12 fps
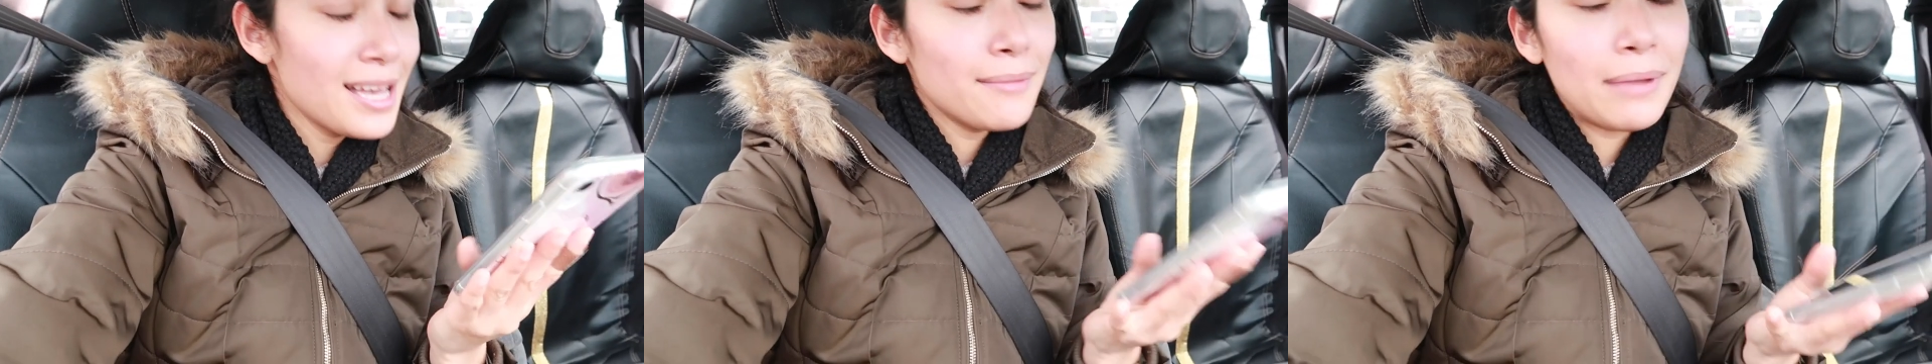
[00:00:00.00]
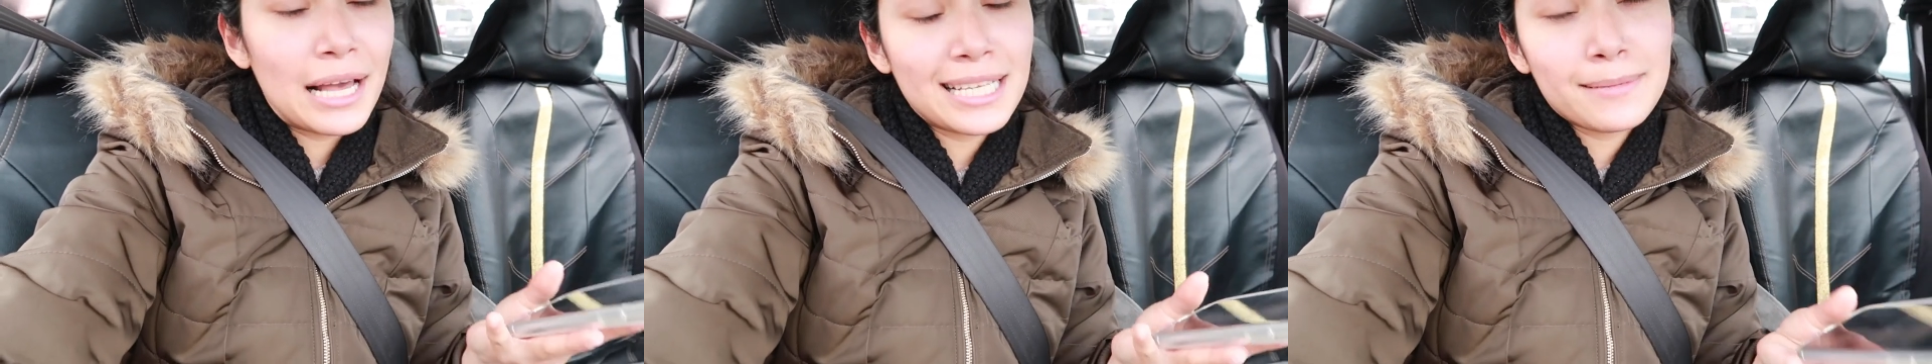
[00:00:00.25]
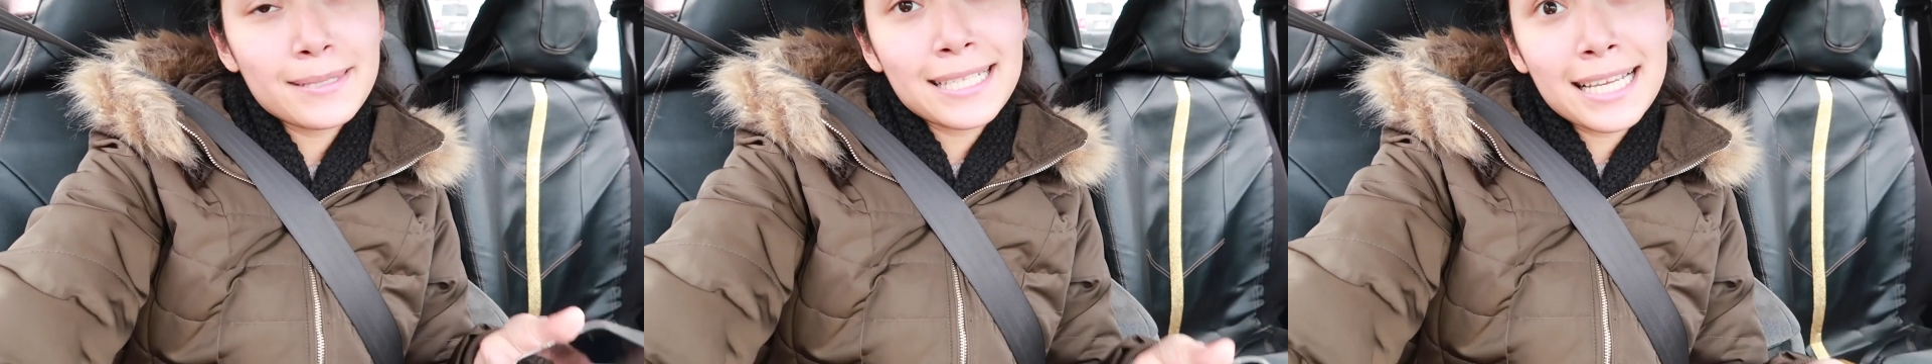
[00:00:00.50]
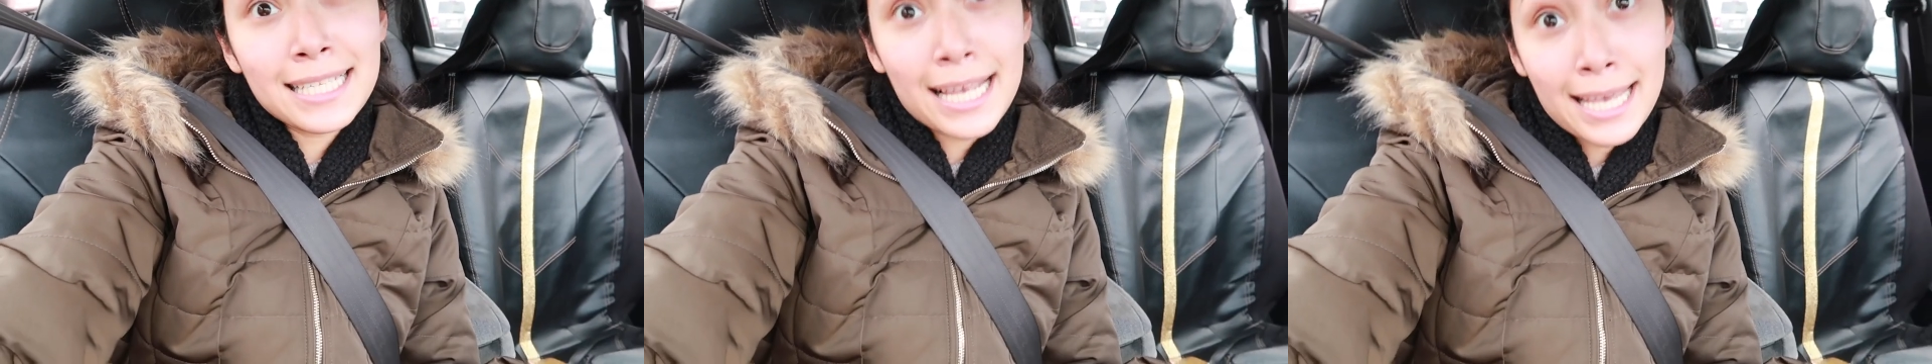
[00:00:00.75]
My husband
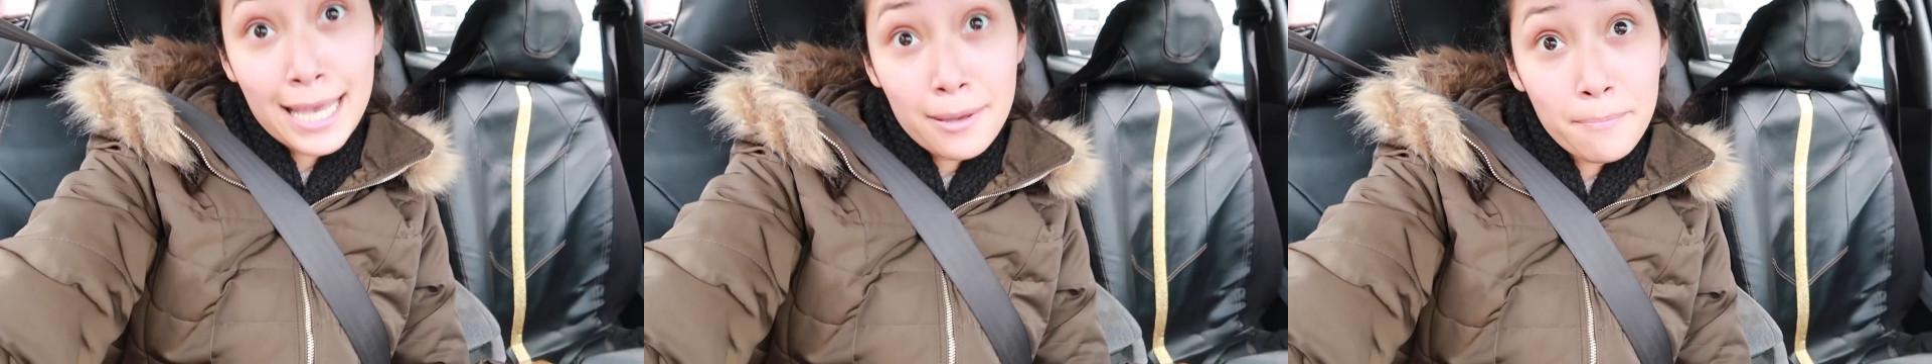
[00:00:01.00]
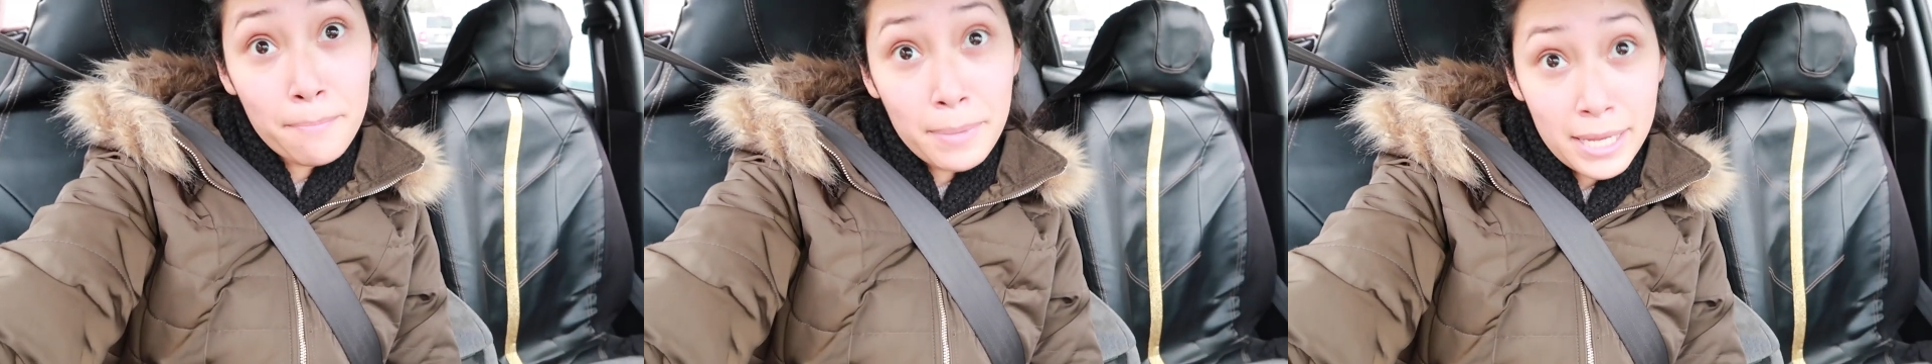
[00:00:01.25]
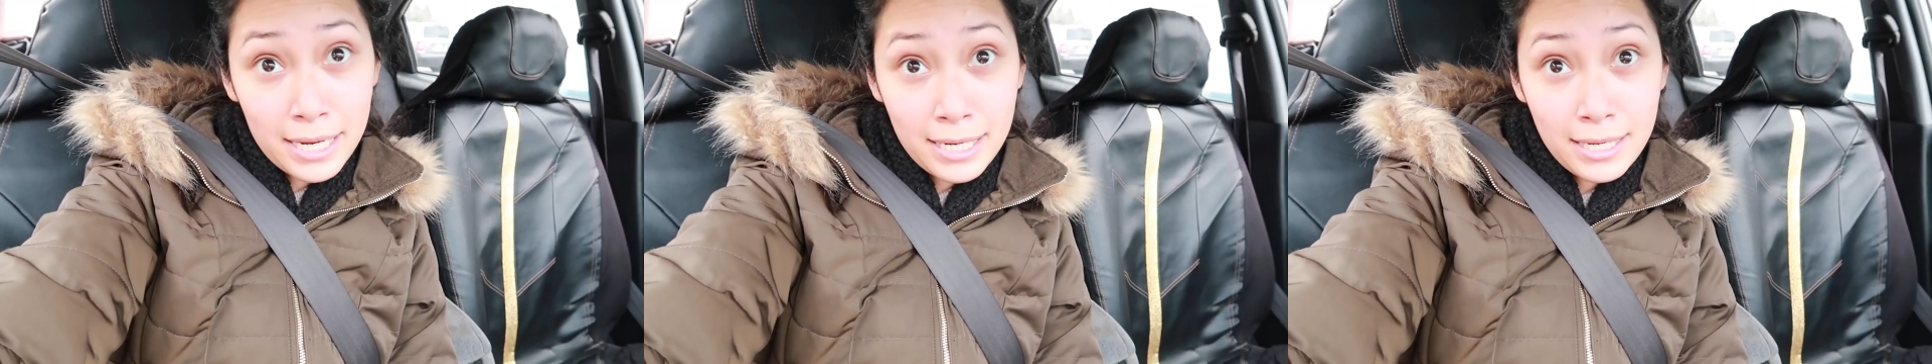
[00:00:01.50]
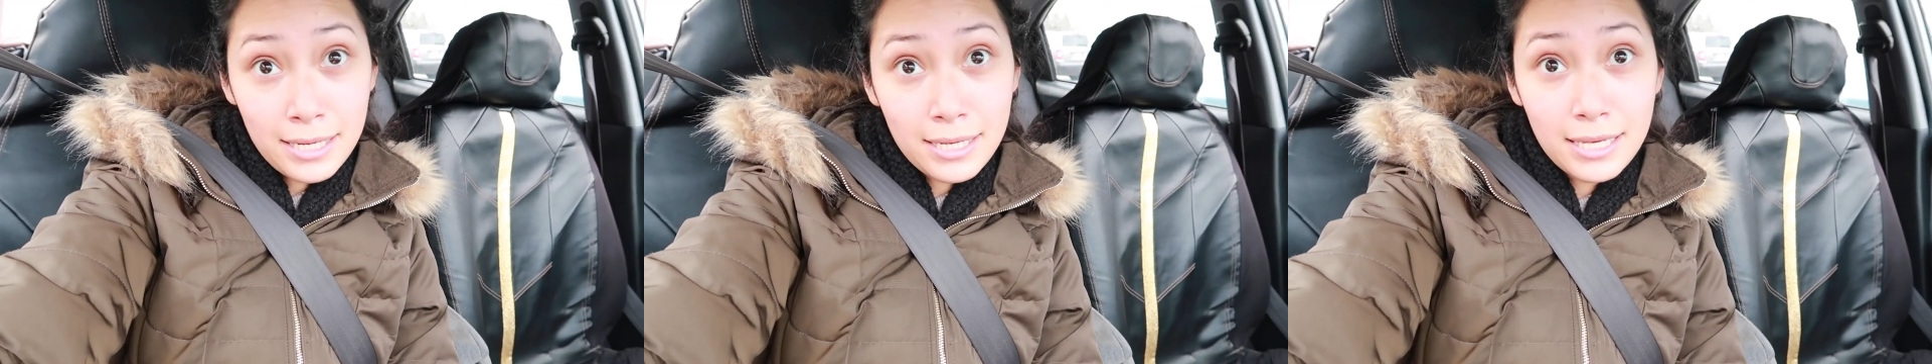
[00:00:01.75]
says I can't butt
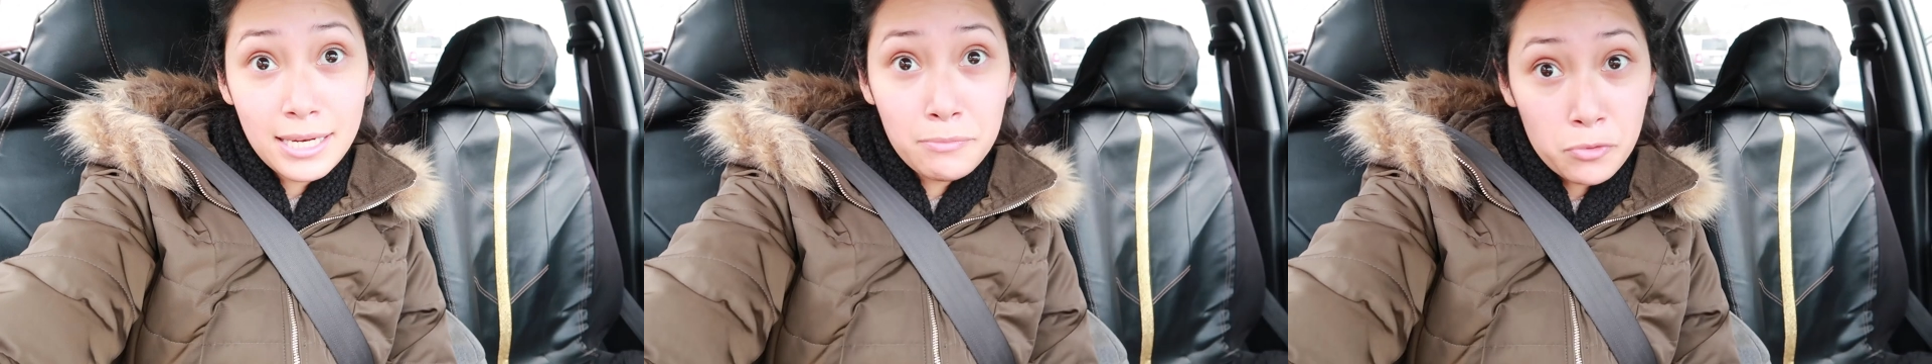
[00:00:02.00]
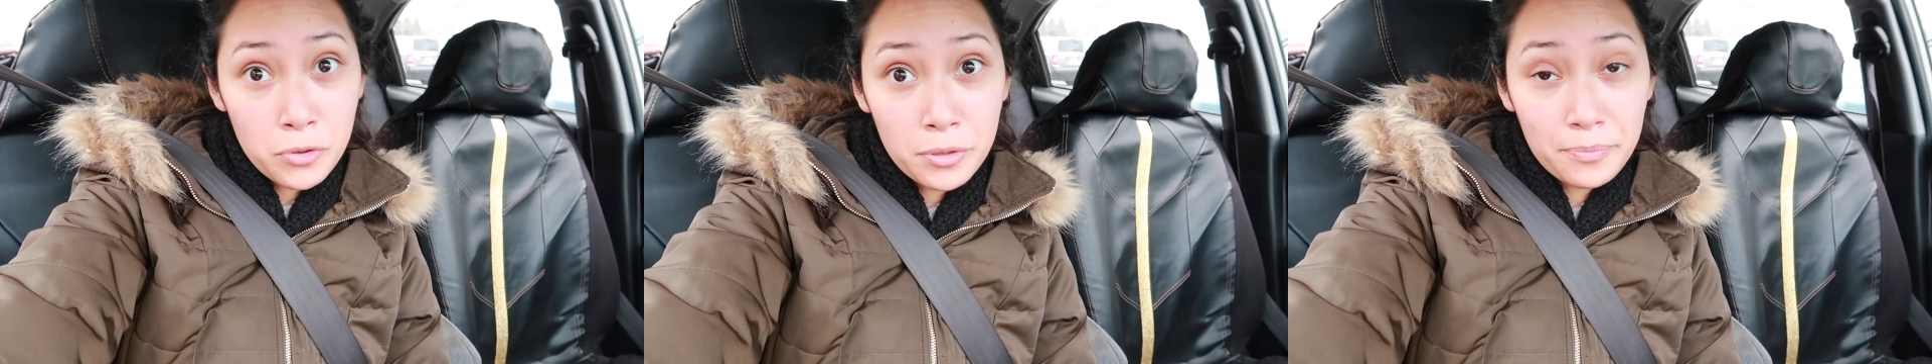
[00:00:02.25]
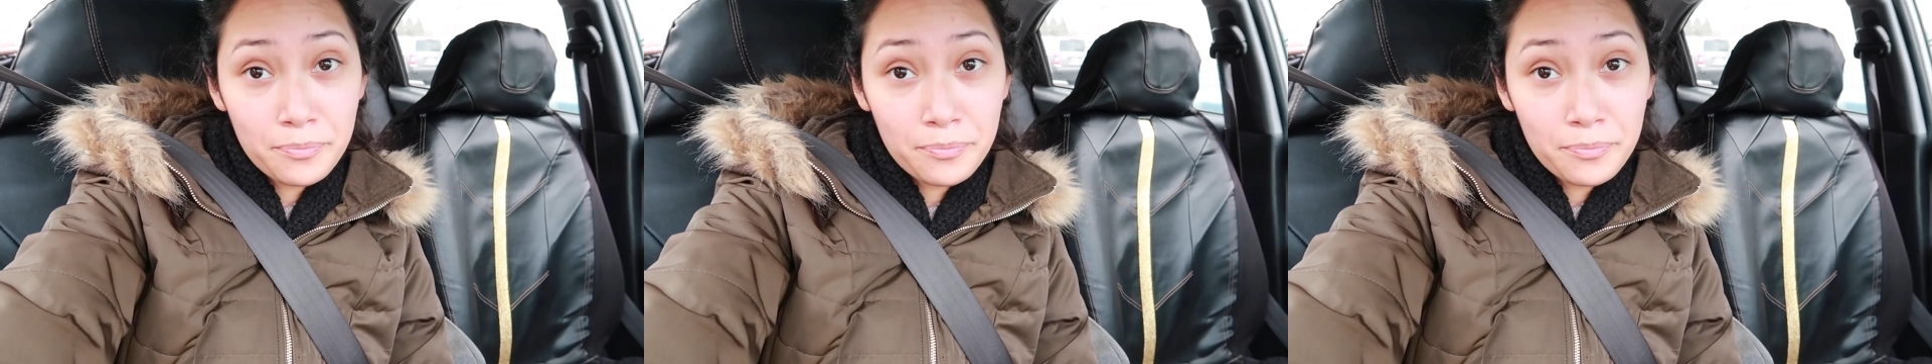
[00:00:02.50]
in anymore